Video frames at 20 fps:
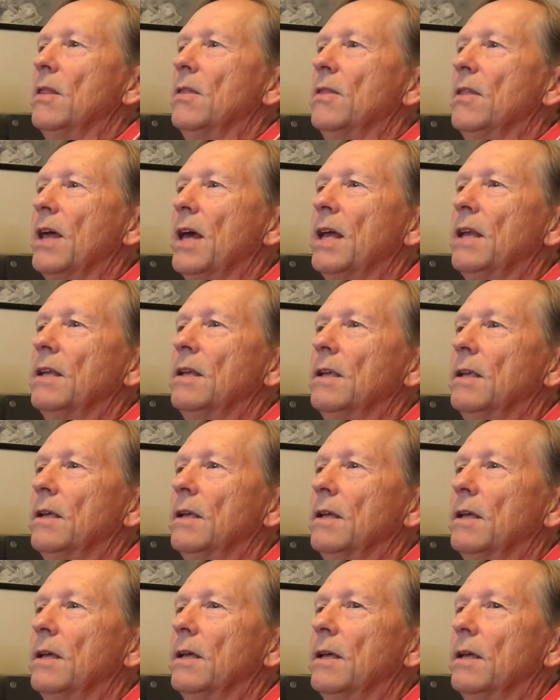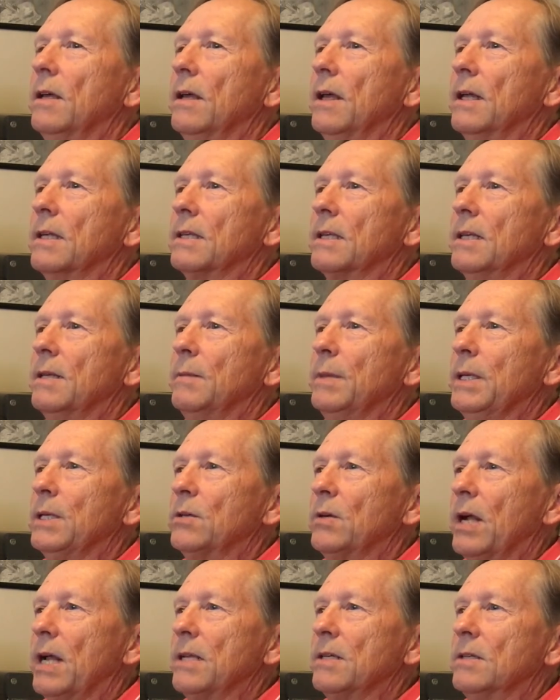then it's going to be
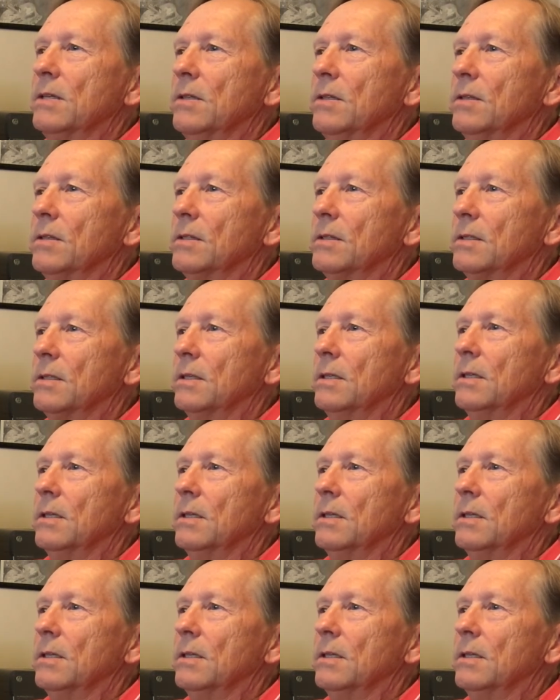transduced